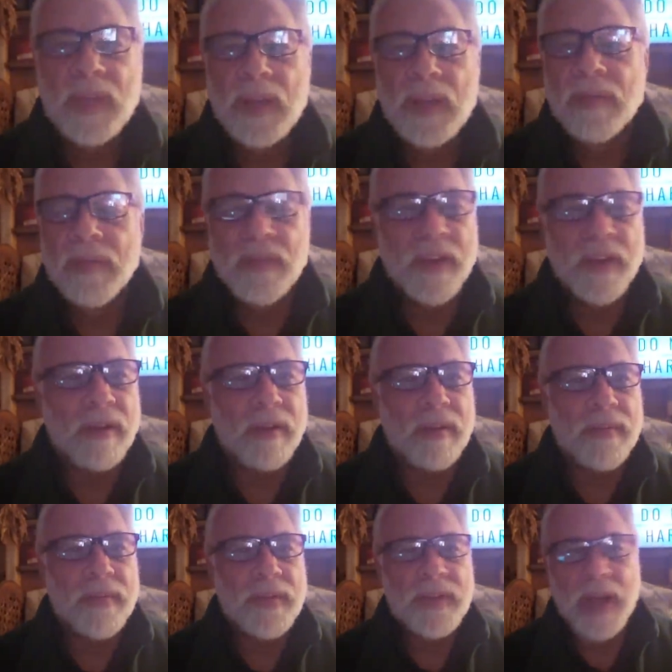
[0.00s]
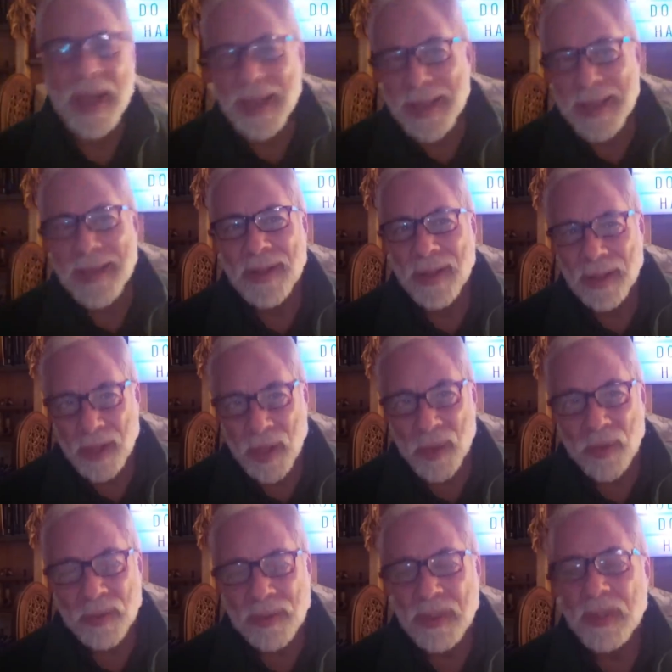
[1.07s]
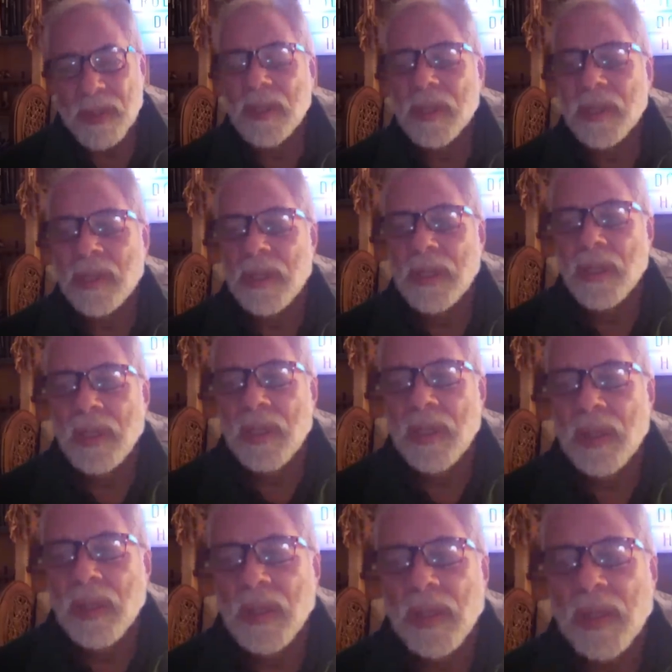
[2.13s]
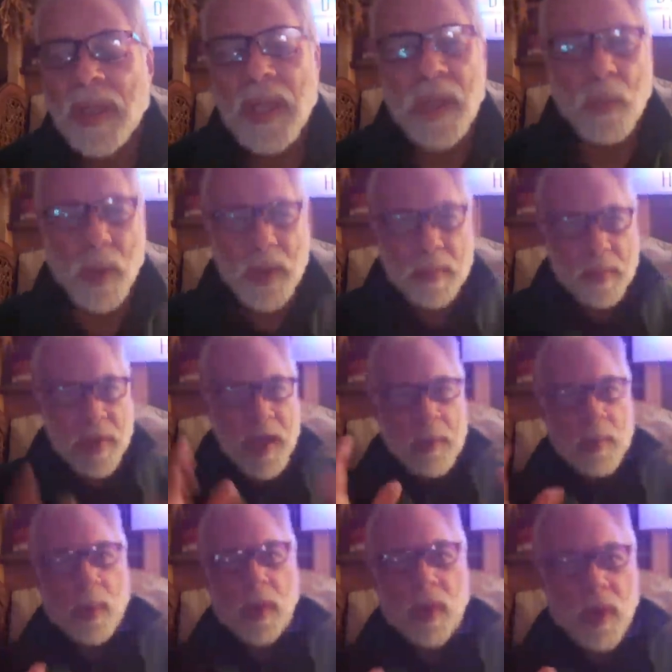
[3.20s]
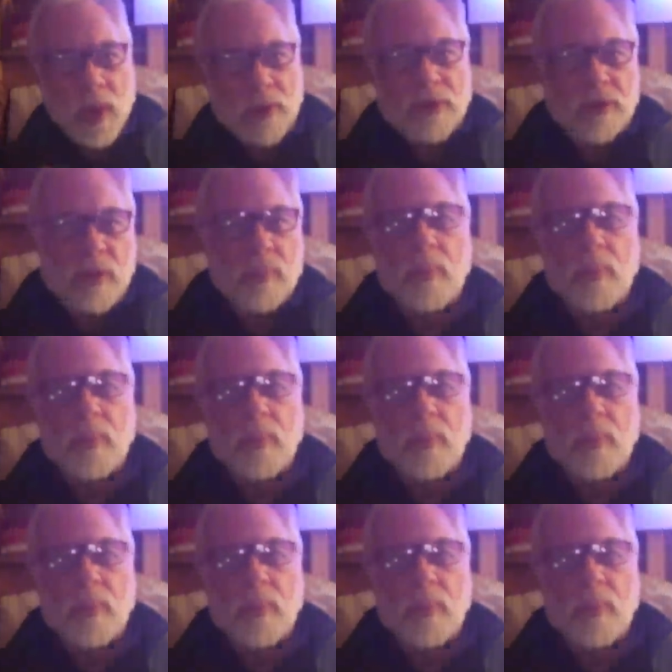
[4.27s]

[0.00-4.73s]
fear of dying alone. When people go through